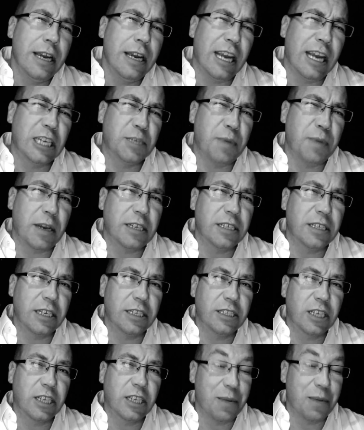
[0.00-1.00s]
expects
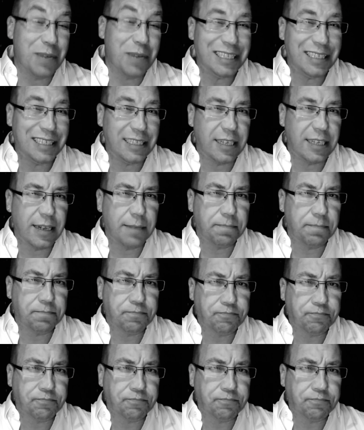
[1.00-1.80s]
things to come easy to them.